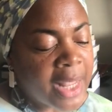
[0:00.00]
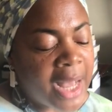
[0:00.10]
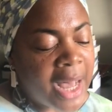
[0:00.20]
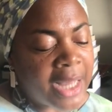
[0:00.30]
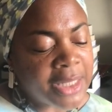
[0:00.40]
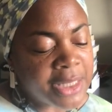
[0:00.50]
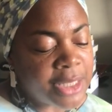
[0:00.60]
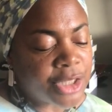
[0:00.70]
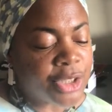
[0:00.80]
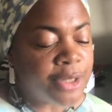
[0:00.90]
I
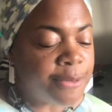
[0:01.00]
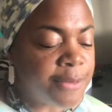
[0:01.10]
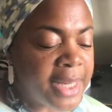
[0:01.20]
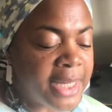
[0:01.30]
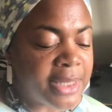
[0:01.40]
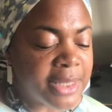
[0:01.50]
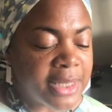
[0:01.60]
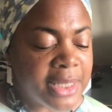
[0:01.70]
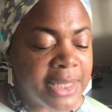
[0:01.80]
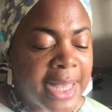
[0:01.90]
search her face that
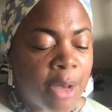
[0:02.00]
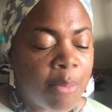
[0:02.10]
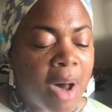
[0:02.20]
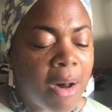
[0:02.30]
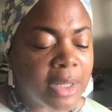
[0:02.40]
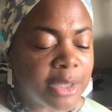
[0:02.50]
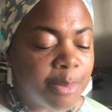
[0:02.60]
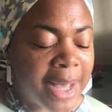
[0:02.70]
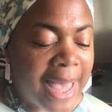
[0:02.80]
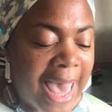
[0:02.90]
is now marked
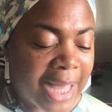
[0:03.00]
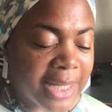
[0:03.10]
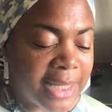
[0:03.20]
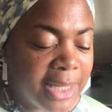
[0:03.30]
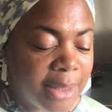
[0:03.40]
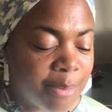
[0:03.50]
by acne.